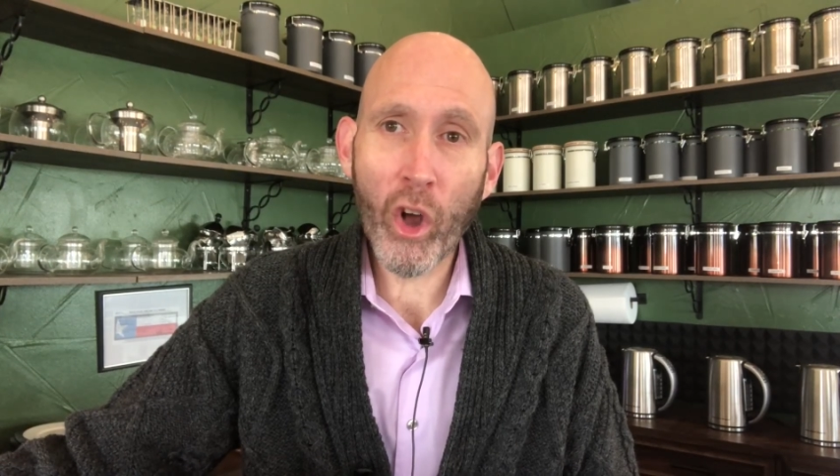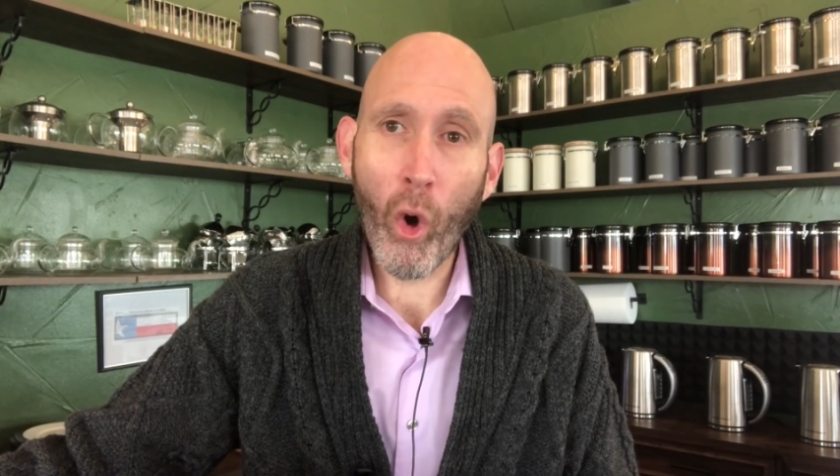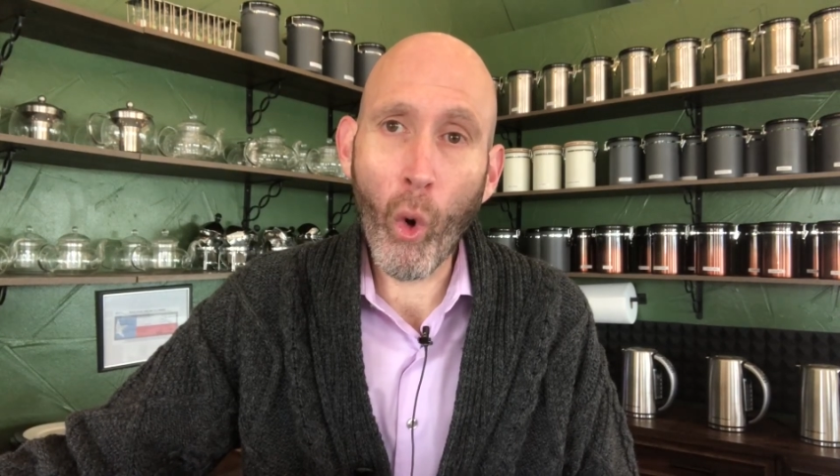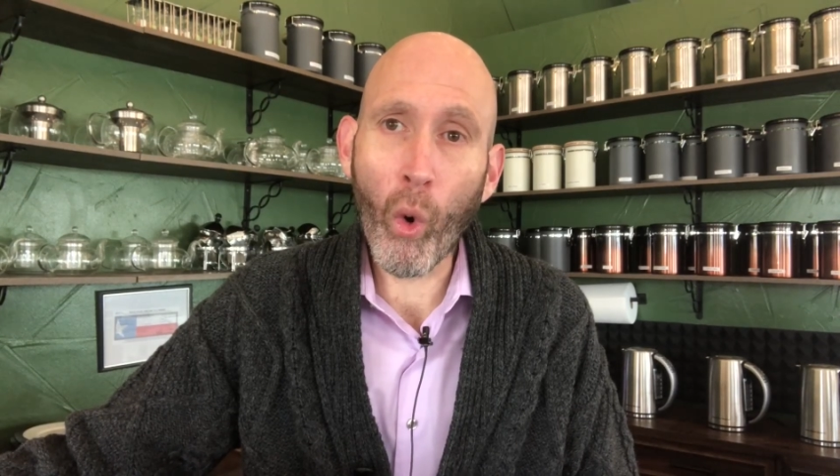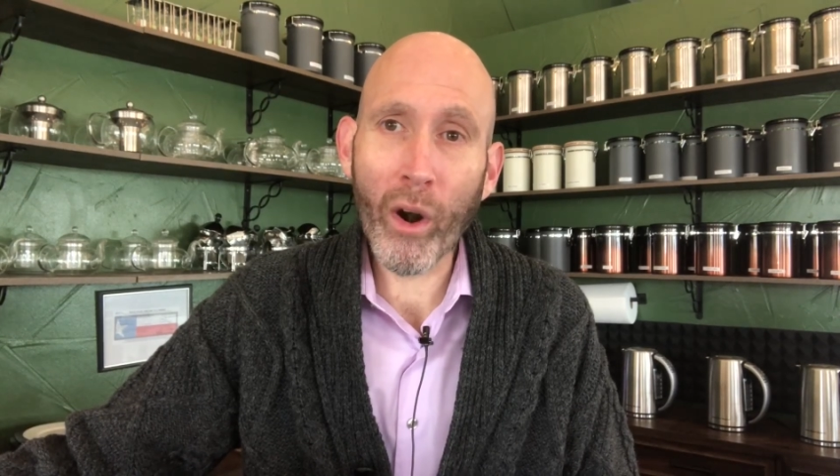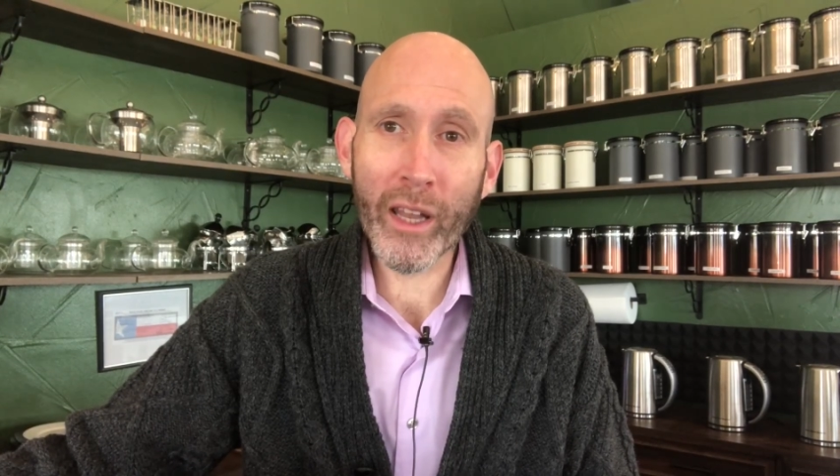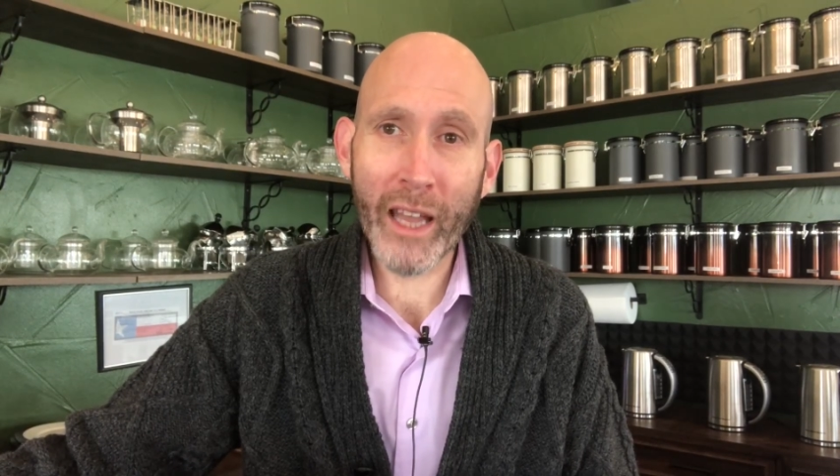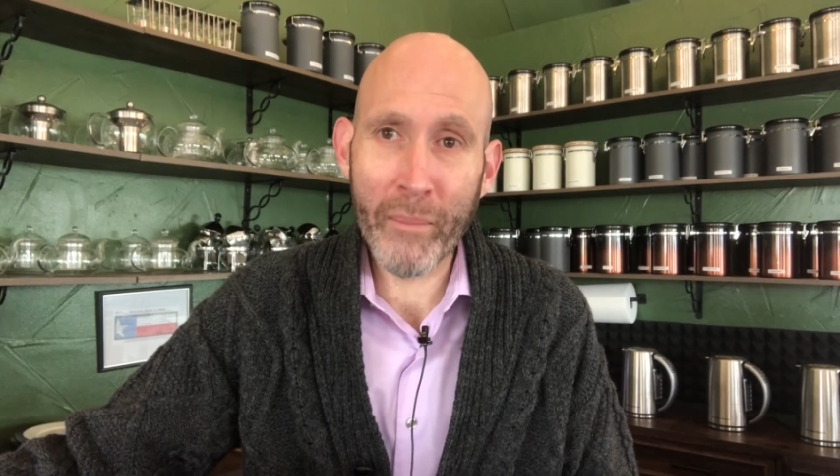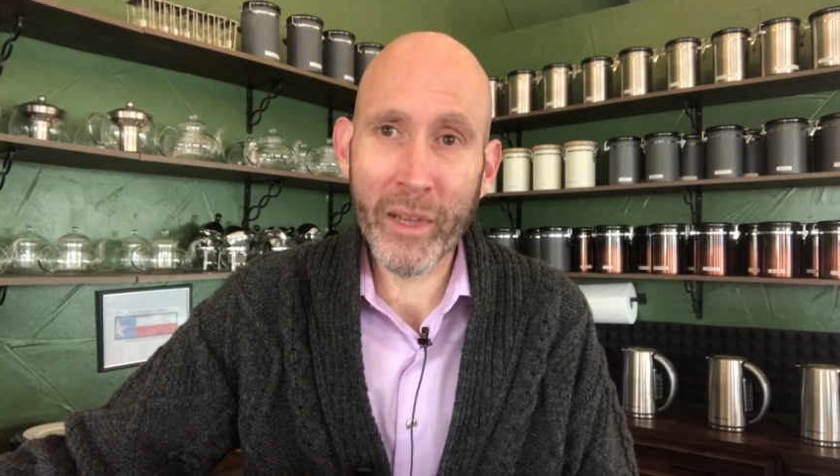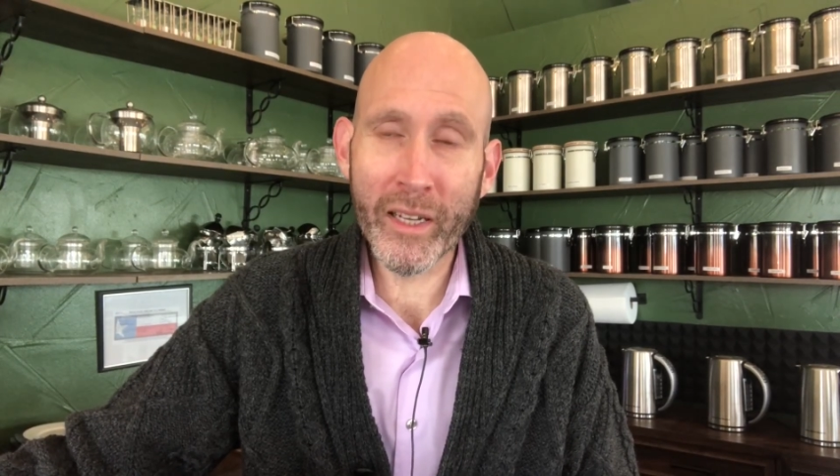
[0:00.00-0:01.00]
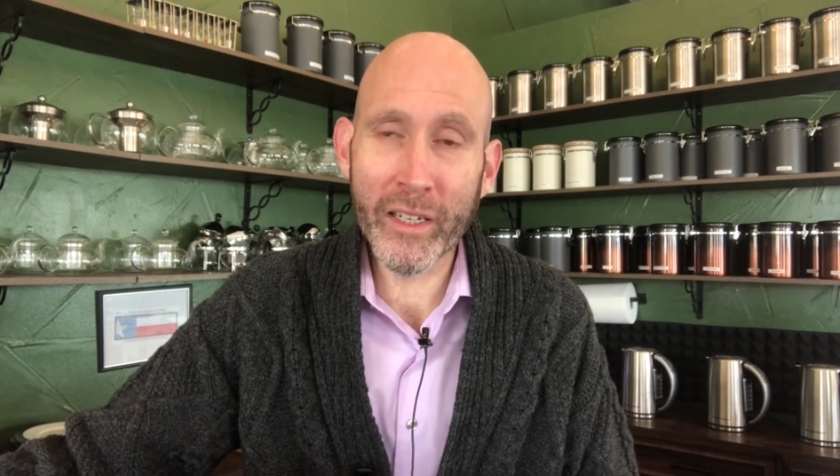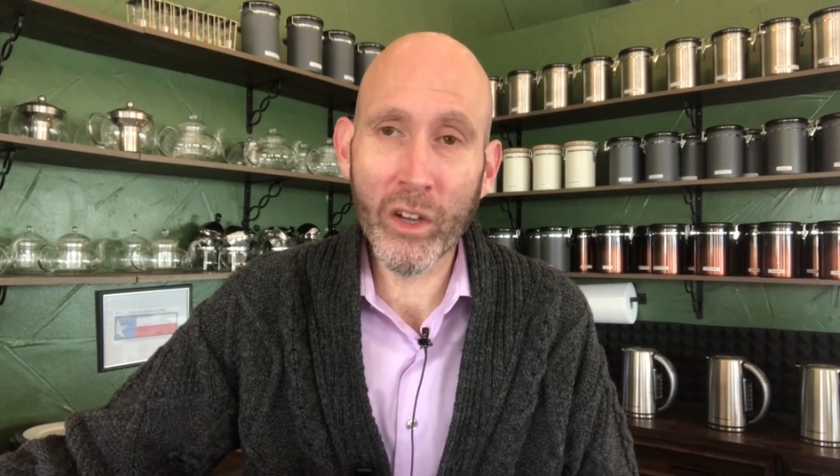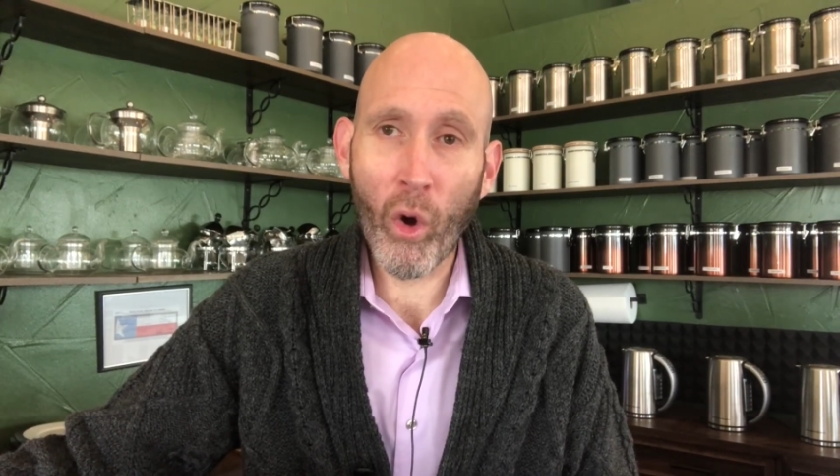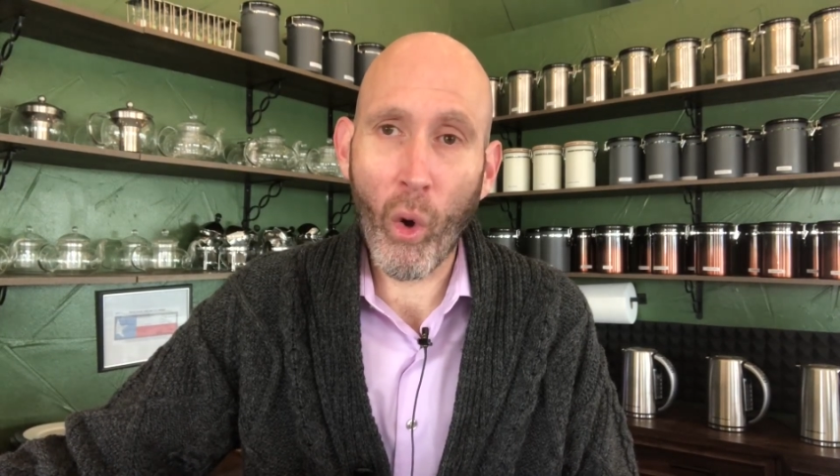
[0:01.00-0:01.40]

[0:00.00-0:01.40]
or lemon